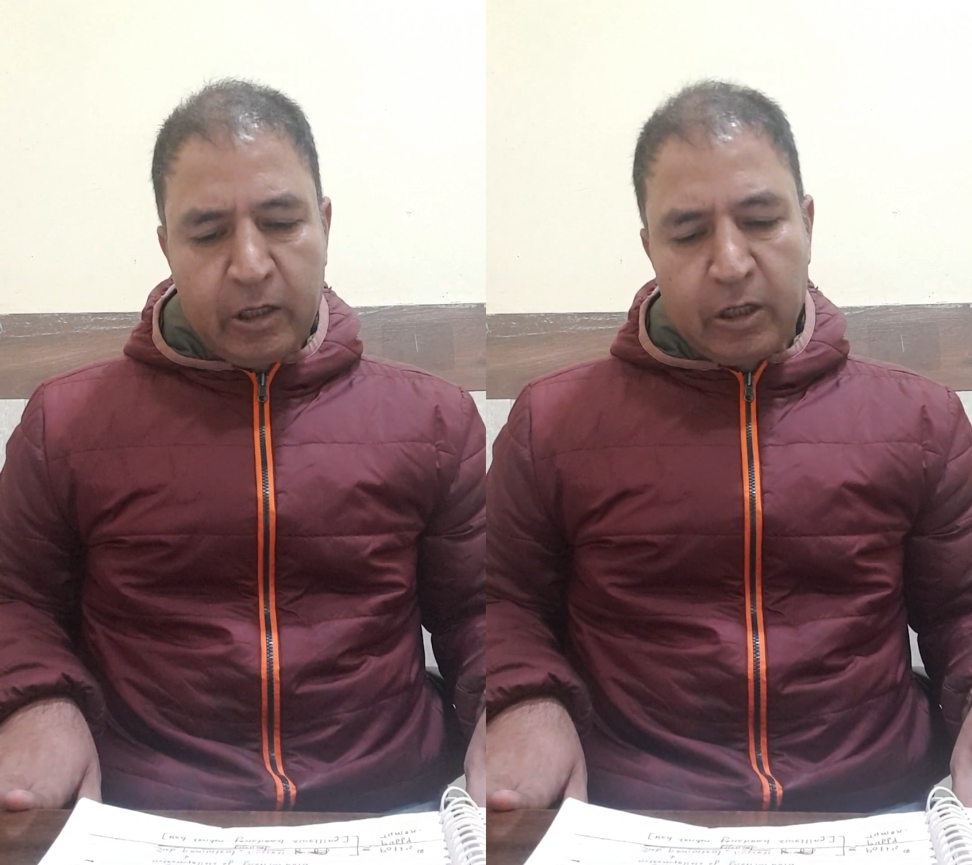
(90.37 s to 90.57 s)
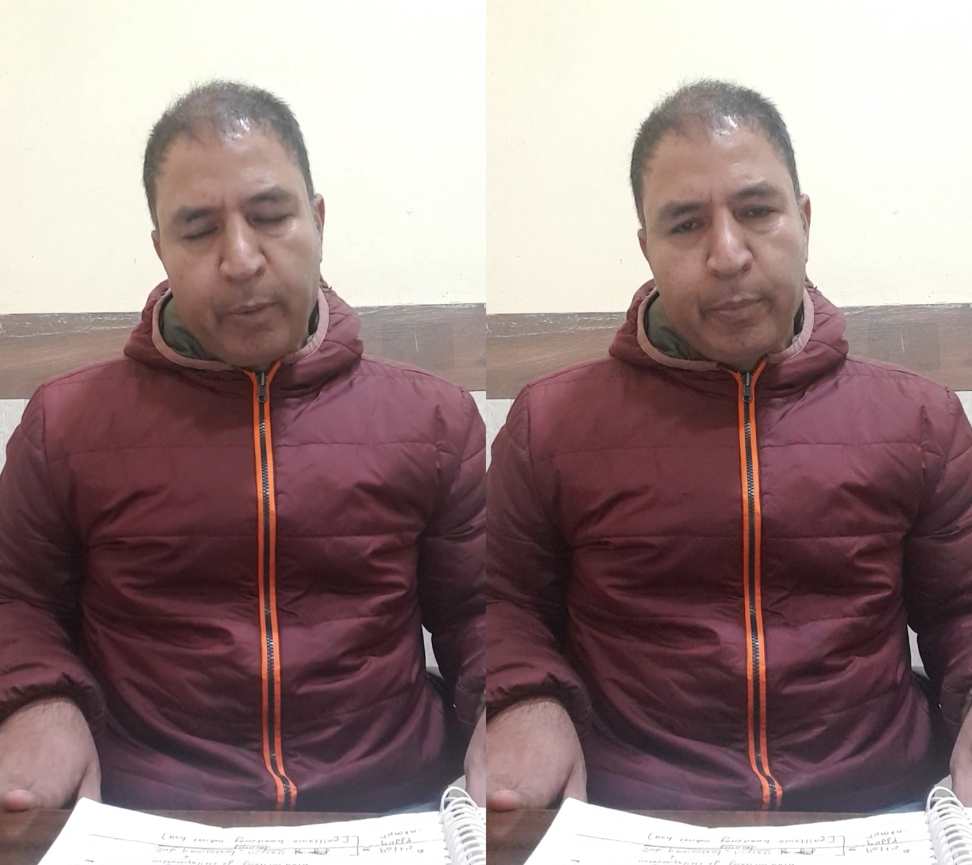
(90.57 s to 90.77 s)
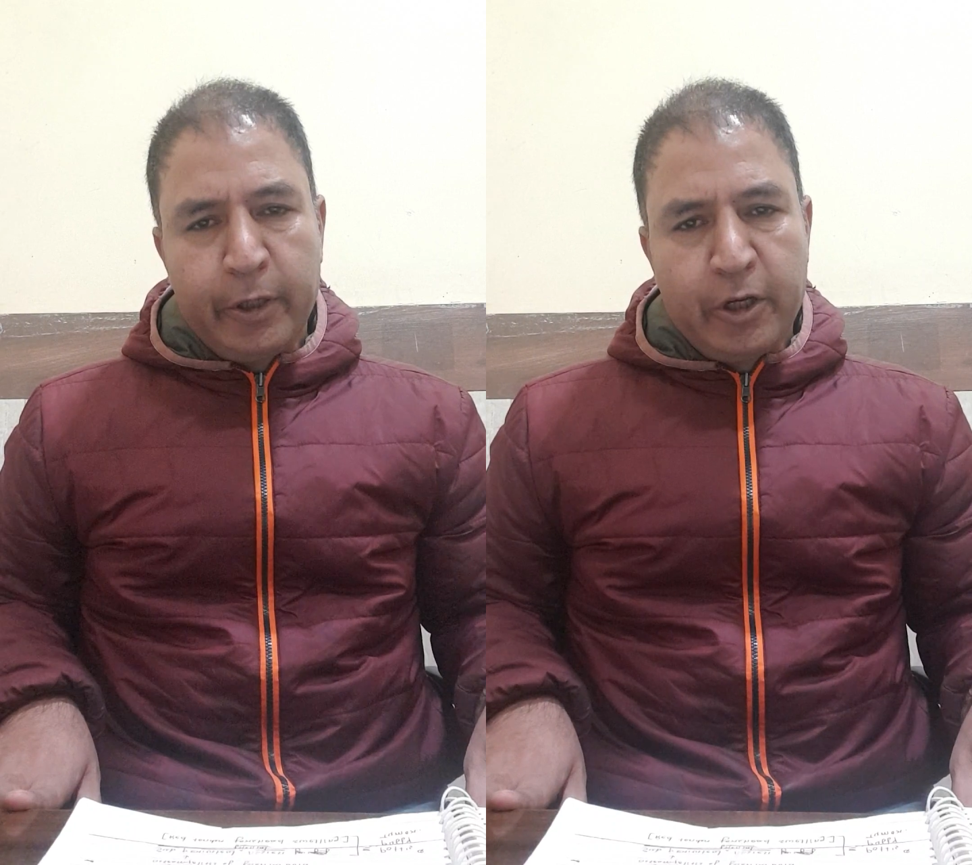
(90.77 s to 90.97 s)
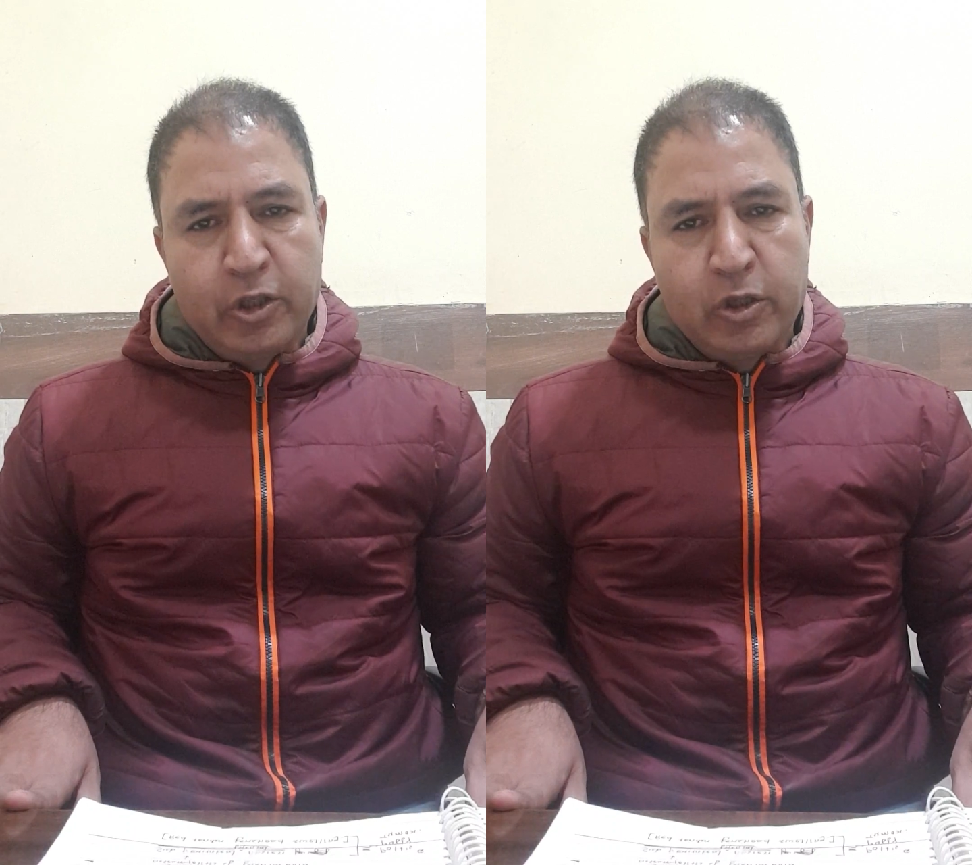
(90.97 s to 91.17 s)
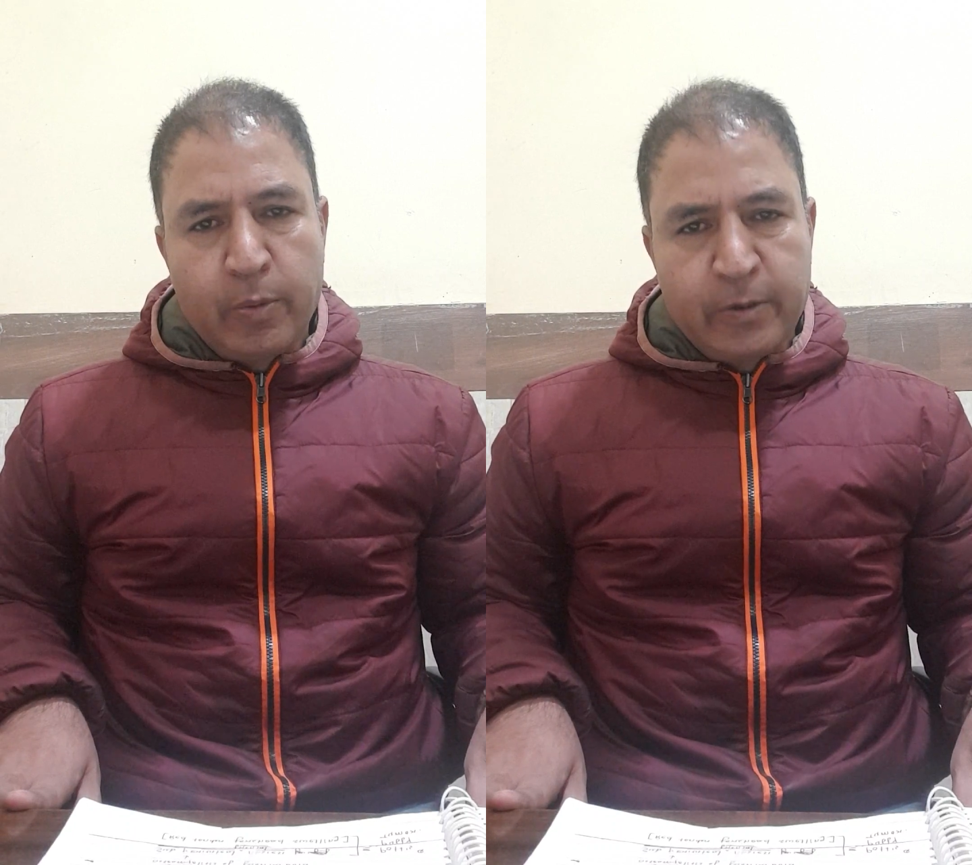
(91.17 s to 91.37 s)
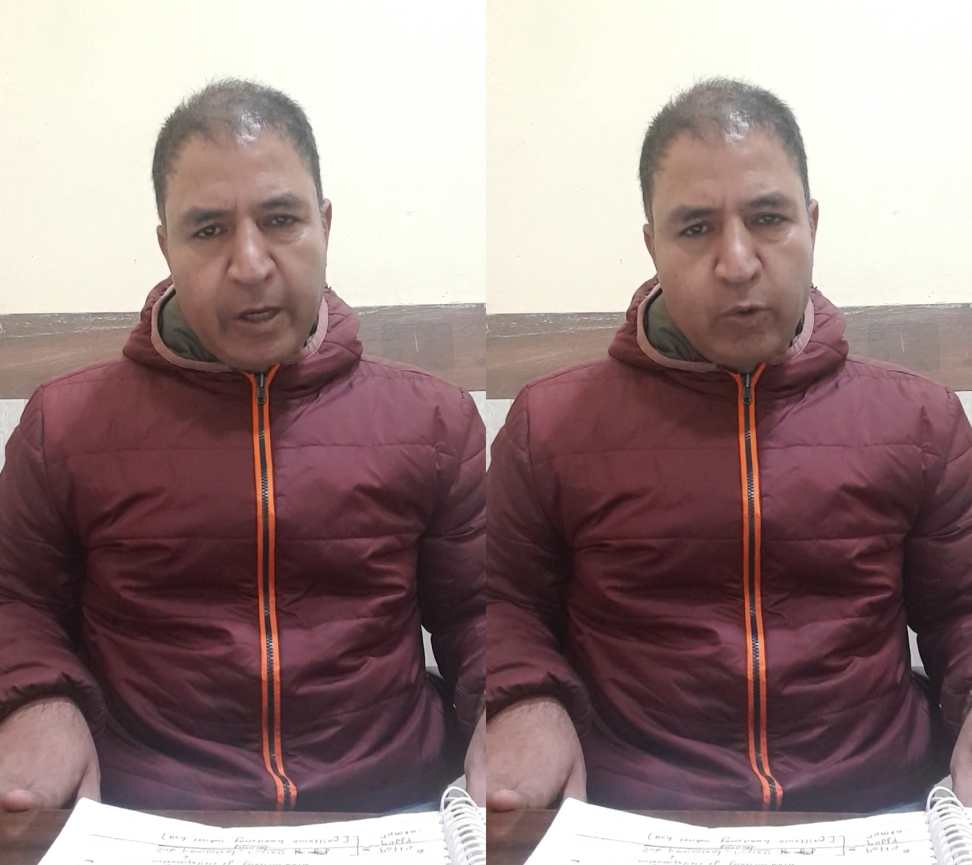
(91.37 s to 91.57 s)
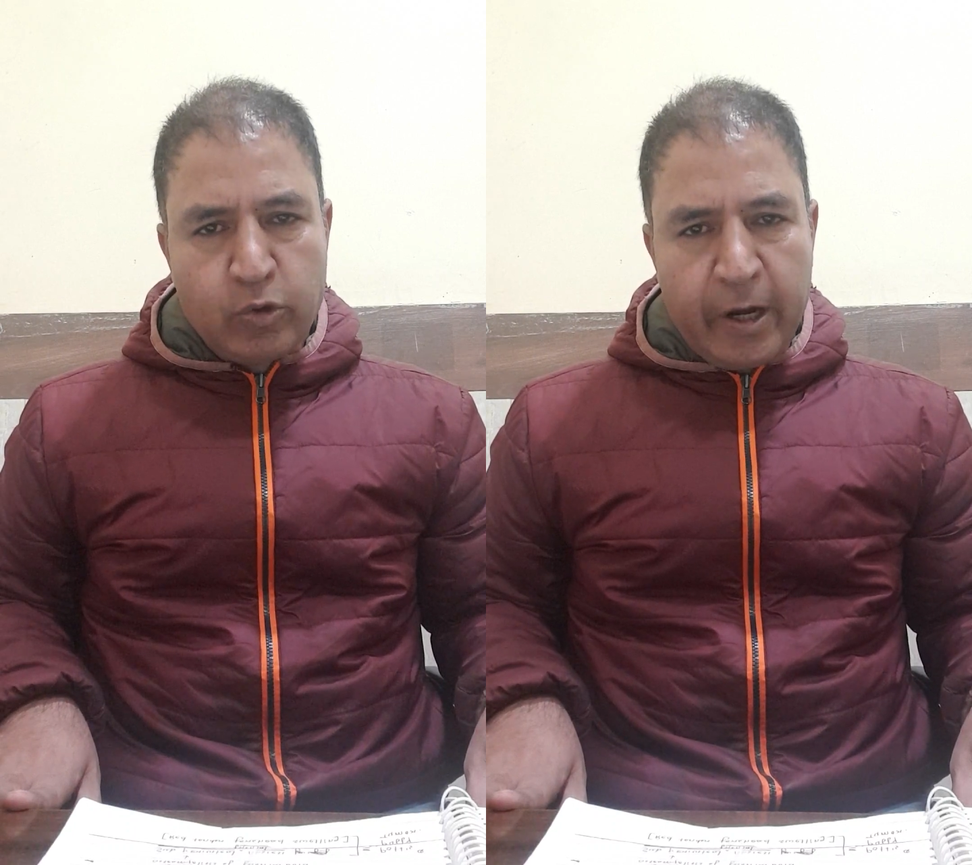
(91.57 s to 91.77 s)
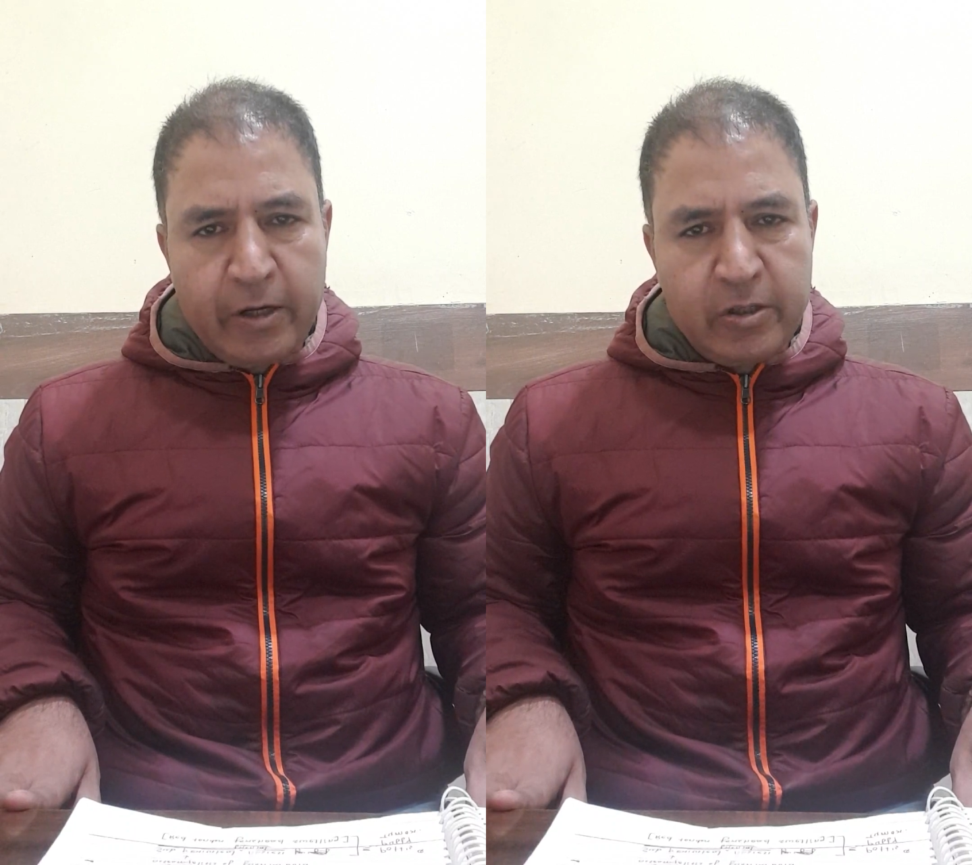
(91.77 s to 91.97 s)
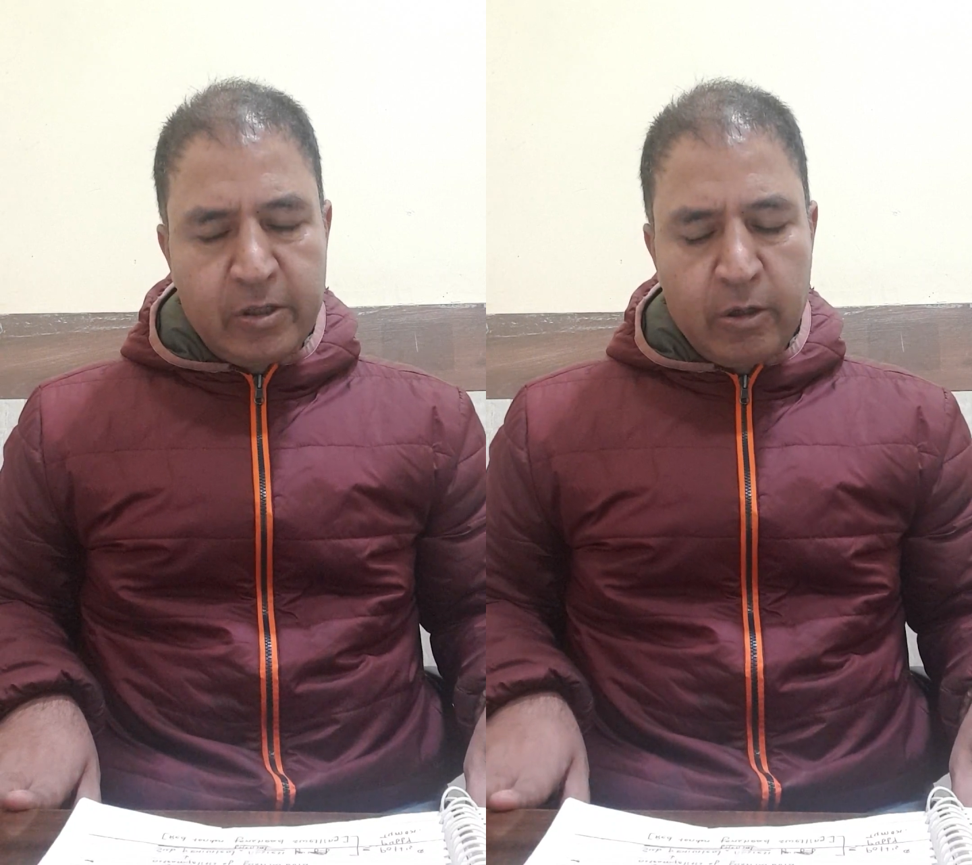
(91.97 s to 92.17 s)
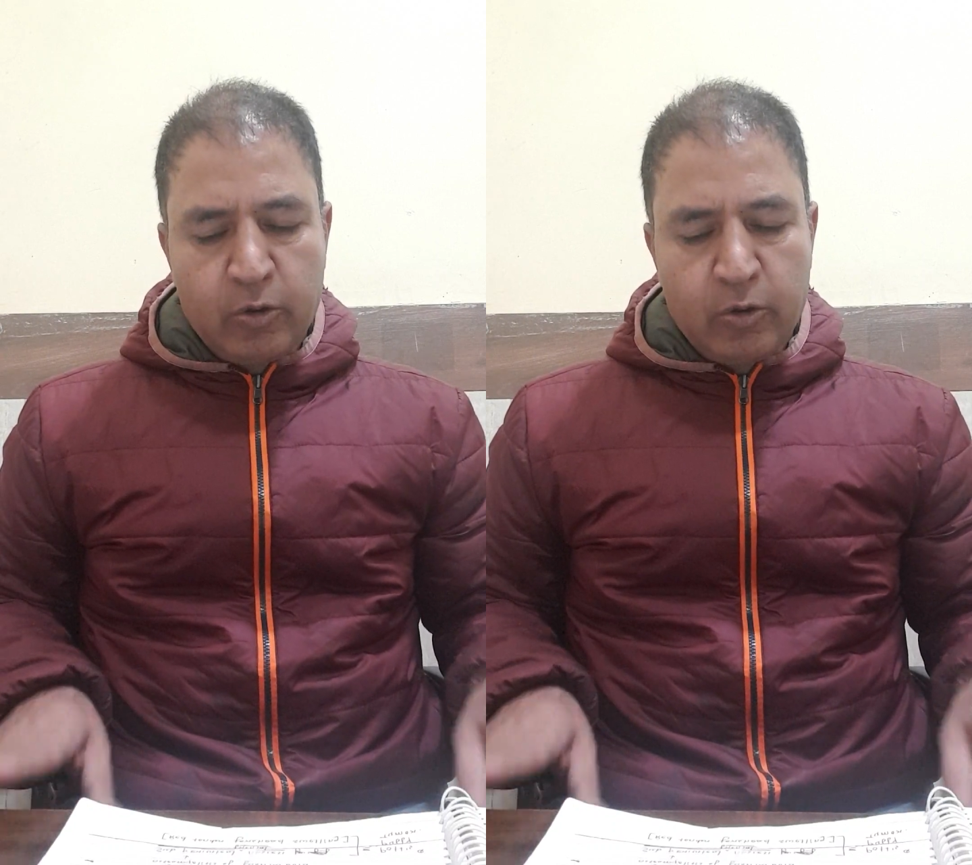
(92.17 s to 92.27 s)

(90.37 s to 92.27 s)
complication of sinusitis.